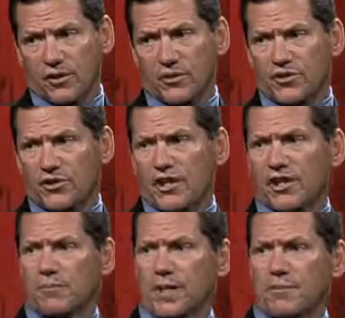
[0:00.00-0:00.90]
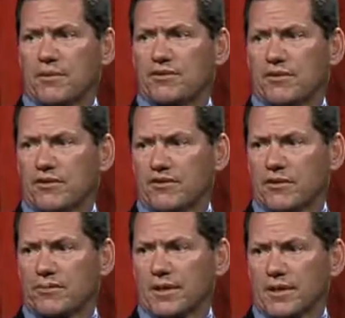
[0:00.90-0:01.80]
shaken baby
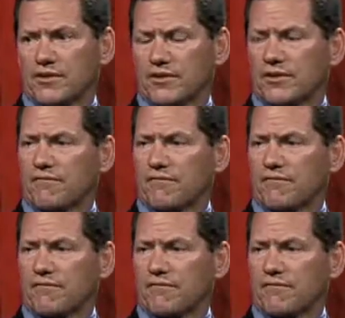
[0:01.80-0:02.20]
syndrome is a